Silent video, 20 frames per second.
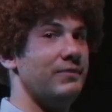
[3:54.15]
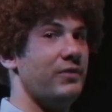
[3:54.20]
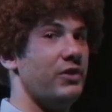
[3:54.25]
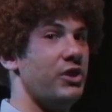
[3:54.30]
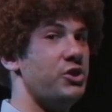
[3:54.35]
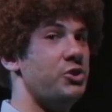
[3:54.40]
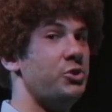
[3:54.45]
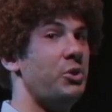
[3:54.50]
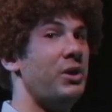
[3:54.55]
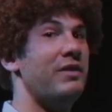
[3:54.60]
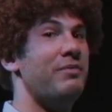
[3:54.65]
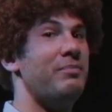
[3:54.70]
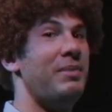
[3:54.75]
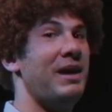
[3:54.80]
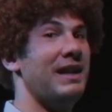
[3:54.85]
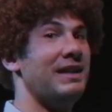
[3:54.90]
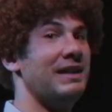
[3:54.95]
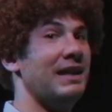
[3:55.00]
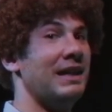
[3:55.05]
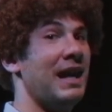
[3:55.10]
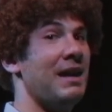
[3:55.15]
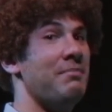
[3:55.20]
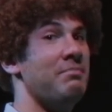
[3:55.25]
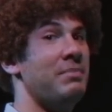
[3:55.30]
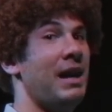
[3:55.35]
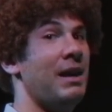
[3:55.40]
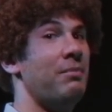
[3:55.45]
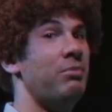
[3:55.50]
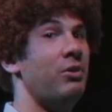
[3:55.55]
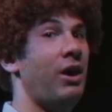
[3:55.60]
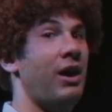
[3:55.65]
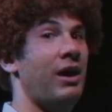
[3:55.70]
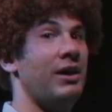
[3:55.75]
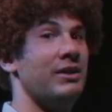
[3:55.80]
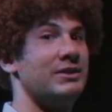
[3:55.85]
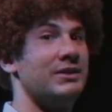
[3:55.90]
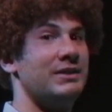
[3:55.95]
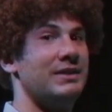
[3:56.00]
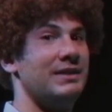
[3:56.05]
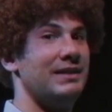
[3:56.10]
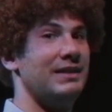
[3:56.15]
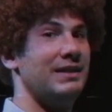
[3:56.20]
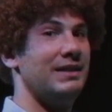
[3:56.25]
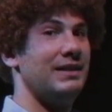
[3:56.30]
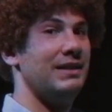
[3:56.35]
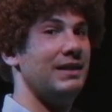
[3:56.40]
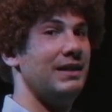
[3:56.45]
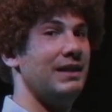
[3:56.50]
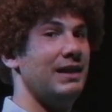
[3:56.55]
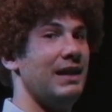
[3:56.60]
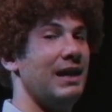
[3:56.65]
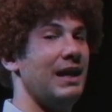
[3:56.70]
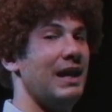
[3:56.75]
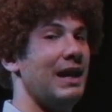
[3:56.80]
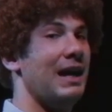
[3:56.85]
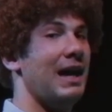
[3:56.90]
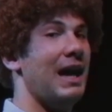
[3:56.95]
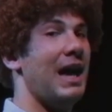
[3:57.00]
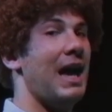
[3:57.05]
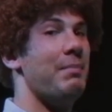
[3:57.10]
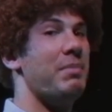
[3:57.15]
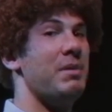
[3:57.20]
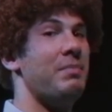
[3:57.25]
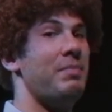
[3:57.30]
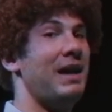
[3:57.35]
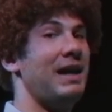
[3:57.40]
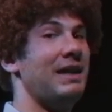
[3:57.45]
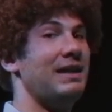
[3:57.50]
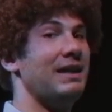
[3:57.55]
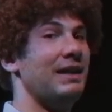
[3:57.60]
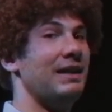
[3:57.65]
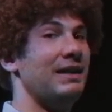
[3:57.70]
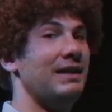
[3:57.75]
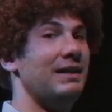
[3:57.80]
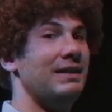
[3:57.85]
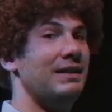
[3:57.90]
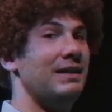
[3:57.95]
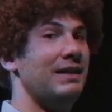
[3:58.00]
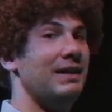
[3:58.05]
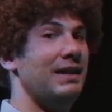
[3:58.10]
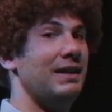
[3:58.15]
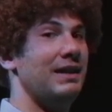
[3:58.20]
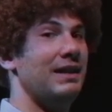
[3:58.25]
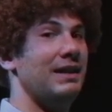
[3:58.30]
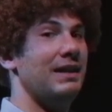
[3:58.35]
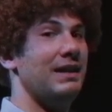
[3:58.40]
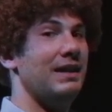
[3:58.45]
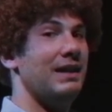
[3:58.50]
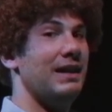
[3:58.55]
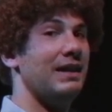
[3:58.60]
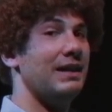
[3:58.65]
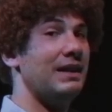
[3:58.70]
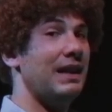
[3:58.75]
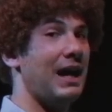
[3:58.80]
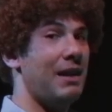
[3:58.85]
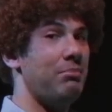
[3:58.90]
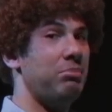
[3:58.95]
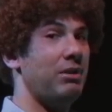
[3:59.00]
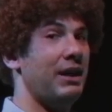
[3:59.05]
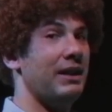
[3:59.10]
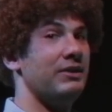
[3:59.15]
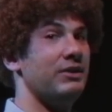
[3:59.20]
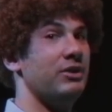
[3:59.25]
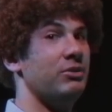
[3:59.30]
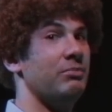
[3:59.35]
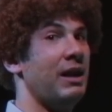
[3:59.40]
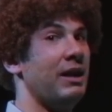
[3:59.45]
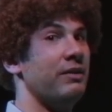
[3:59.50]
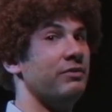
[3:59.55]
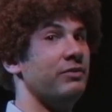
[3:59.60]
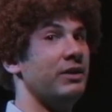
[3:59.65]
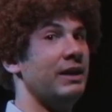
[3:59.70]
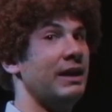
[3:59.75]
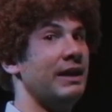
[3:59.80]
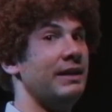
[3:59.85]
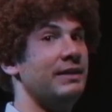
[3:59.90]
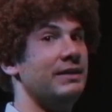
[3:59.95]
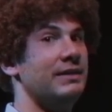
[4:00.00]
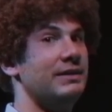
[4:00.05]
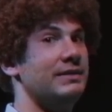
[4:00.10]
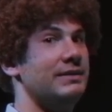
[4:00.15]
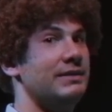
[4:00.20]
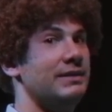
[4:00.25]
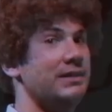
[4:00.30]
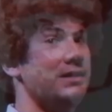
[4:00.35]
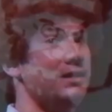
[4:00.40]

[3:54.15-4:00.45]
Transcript: For the Joy of Painting, I'm Bob Ross. Happy painting, and God bless you, my friend.